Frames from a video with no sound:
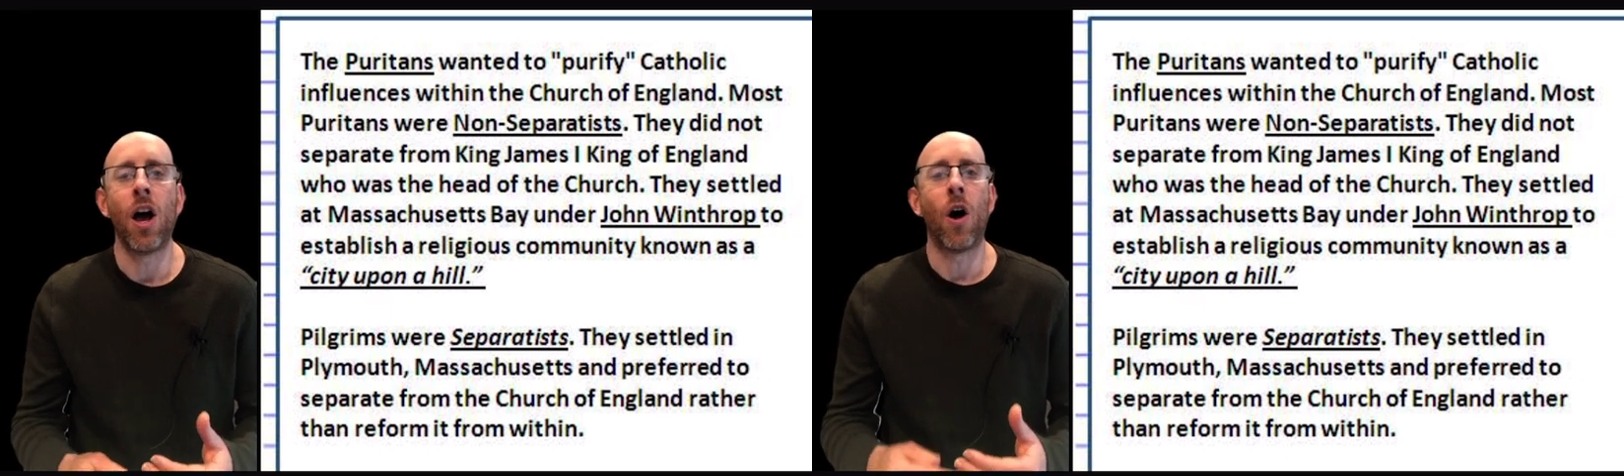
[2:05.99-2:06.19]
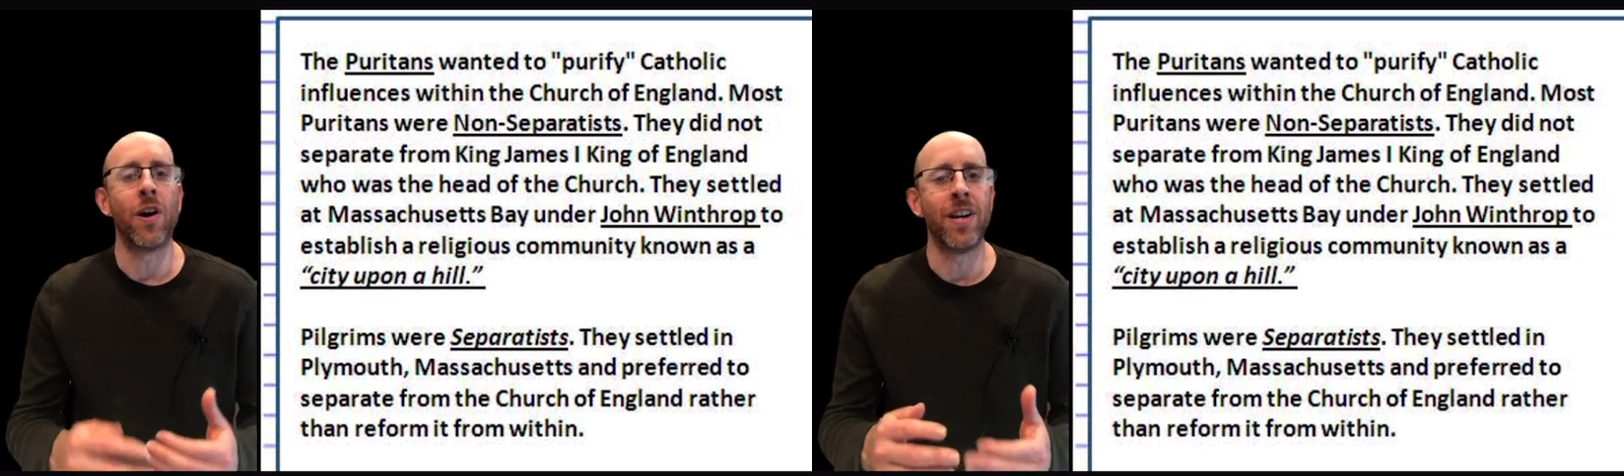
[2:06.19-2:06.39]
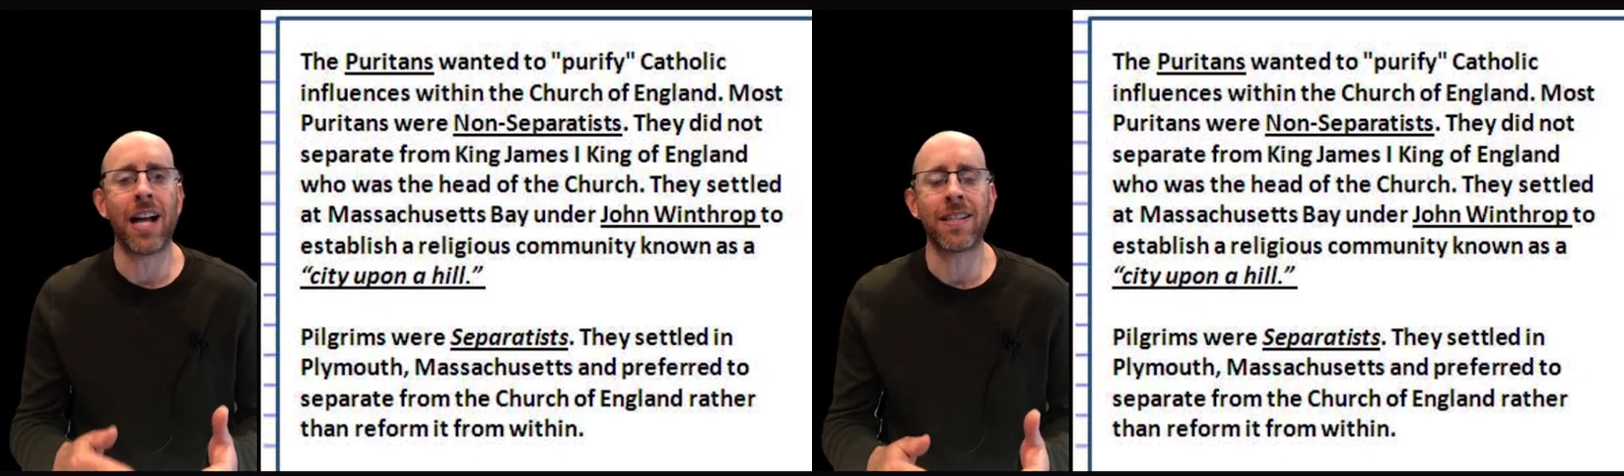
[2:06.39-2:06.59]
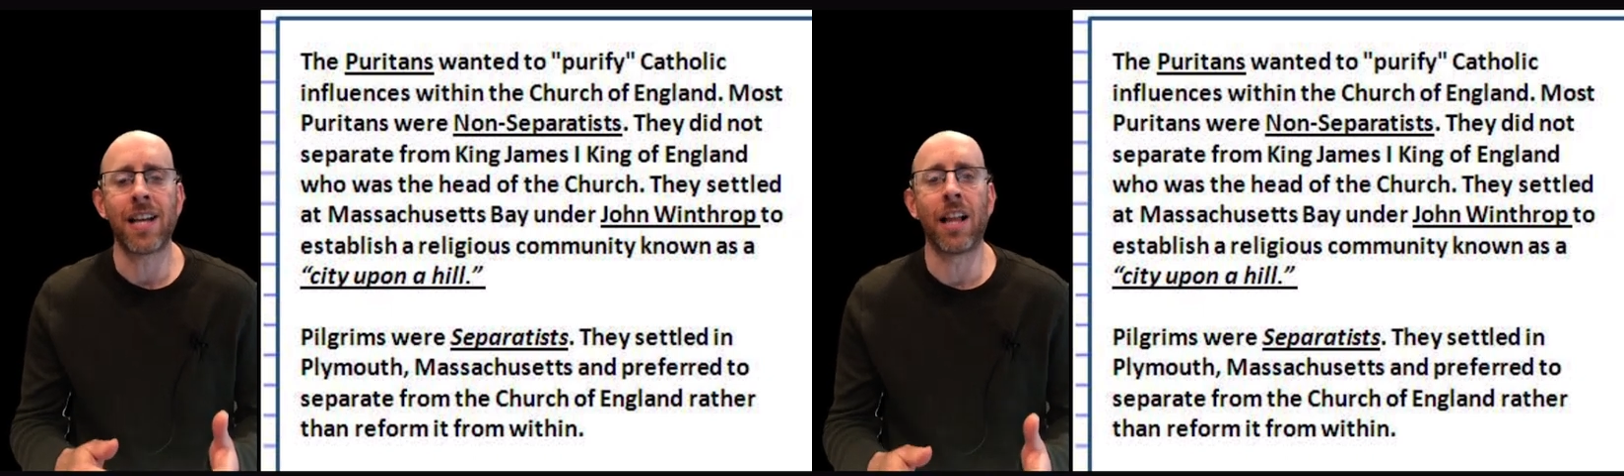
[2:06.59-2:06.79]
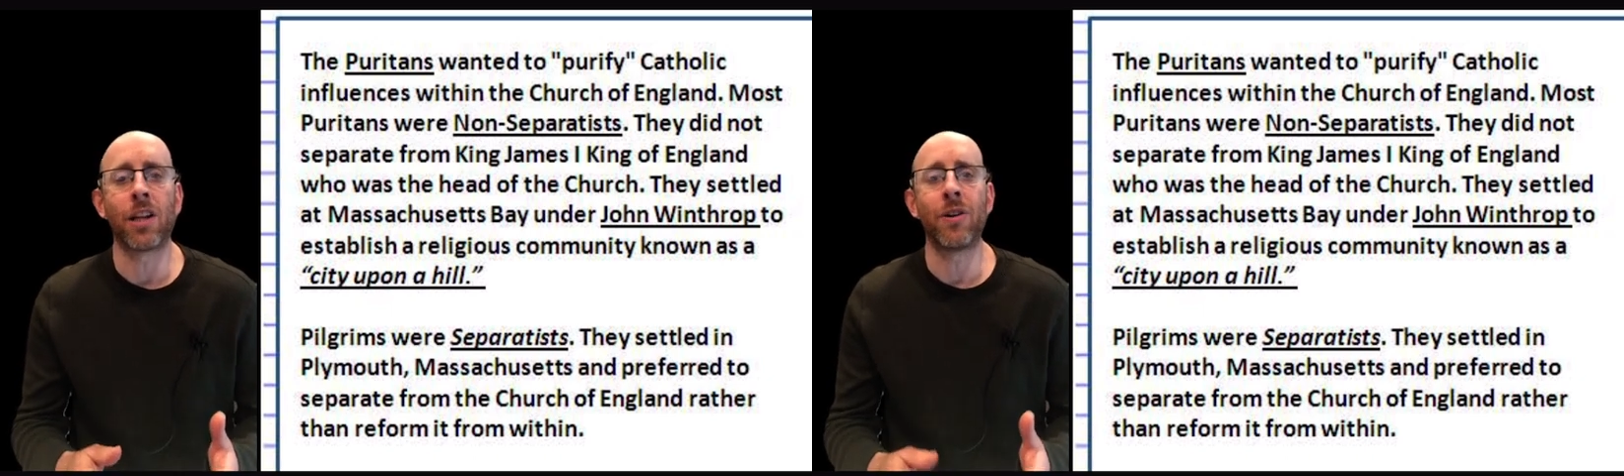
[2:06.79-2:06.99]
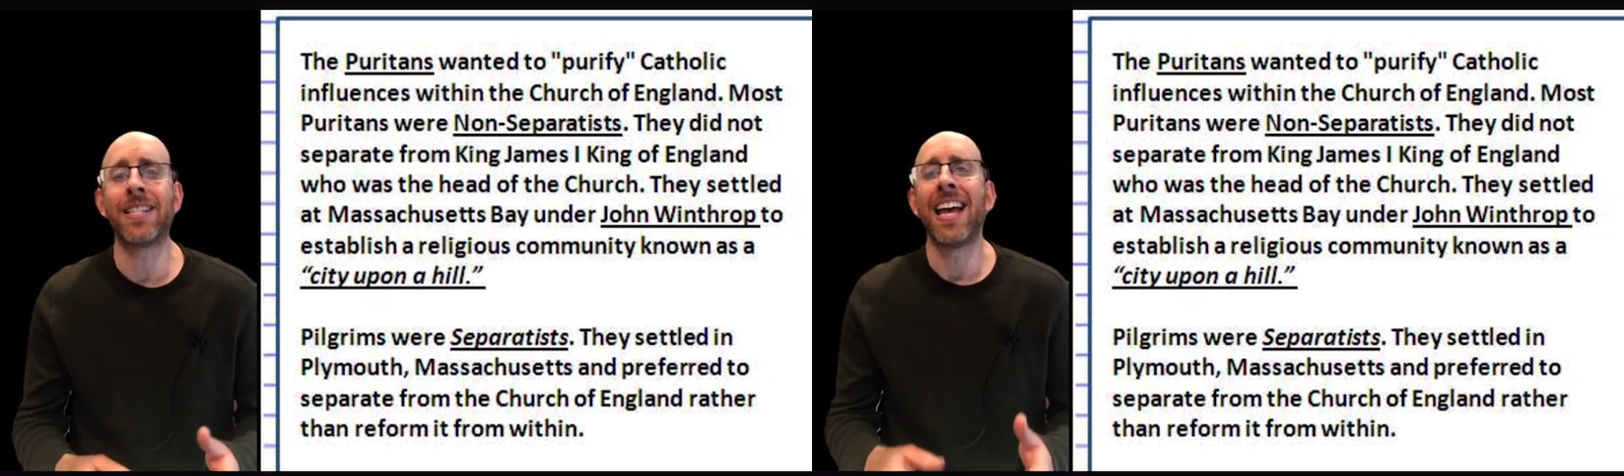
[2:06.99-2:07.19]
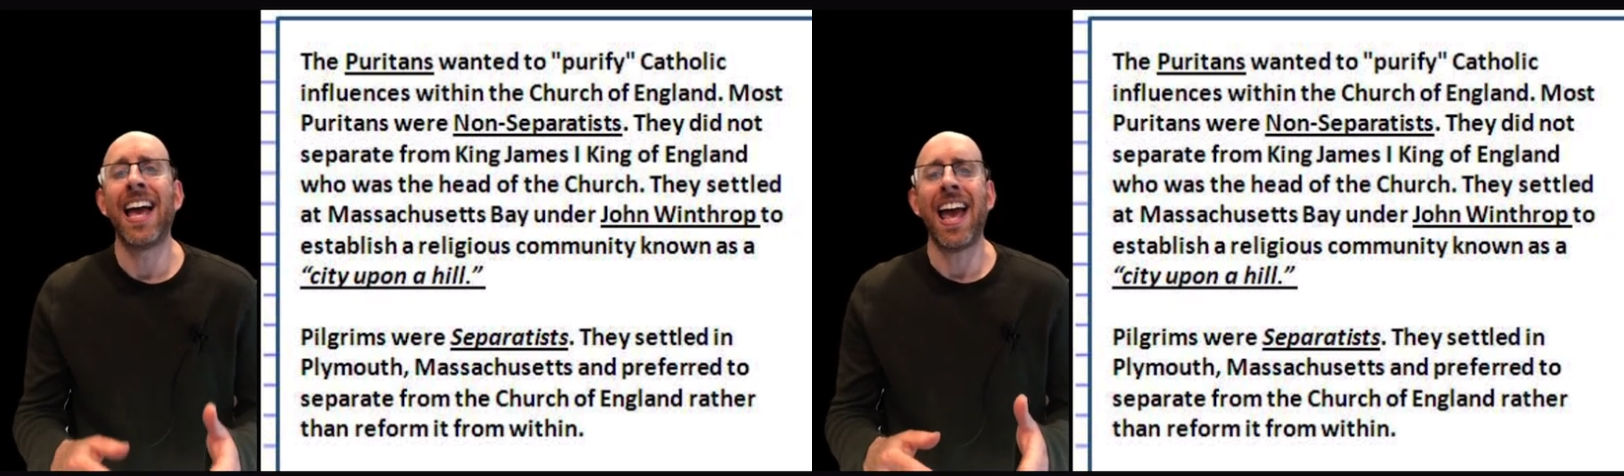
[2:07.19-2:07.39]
are not tolerant